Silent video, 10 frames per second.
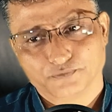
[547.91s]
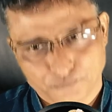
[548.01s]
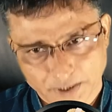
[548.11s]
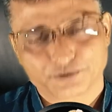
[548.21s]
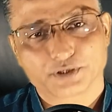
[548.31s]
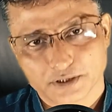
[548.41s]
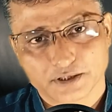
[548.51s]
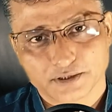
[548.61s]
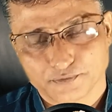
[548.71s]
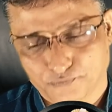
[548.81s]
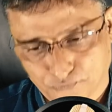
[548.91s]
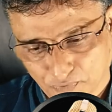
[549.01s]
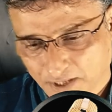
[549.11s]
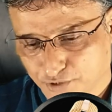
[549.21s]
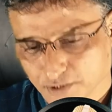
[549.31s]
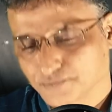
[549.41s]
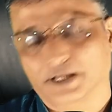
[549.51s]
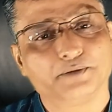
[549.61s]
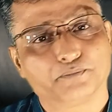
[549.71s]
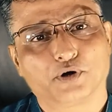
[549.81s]
faith is
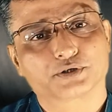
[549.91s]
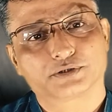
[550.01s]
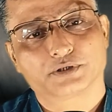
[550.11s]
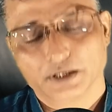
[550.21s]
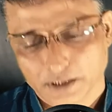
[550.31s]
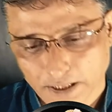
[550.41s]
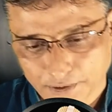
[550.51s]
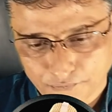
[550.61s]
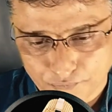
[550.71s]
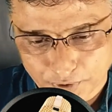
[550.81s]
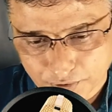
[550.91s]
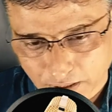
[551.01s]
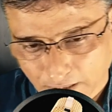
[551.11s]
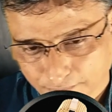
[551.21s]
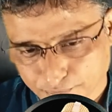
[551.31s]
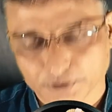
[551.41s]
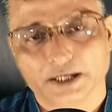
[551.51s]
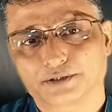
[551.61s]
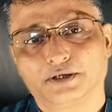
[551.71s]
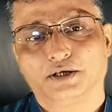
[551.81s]
very important, and faith after
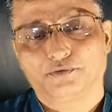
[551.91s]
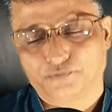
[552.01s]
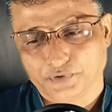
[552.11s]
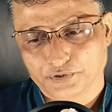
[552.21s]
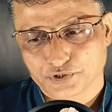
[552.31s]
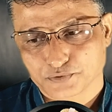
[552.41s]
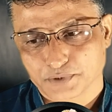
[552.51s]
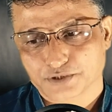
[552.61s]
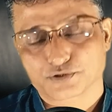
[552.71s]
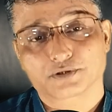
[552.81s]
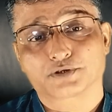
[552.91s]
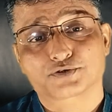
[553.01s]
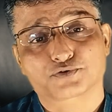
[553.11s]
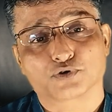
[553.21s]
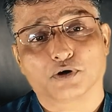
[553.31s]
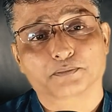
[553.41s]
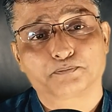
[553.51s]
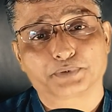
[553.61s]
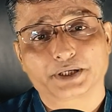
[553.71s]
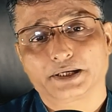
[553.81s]
that, faith is based on a
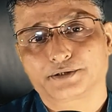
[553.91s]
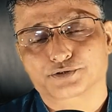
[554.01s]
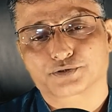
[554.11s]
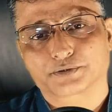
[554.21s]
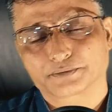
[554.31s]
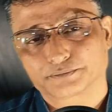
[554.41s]
strong prayers.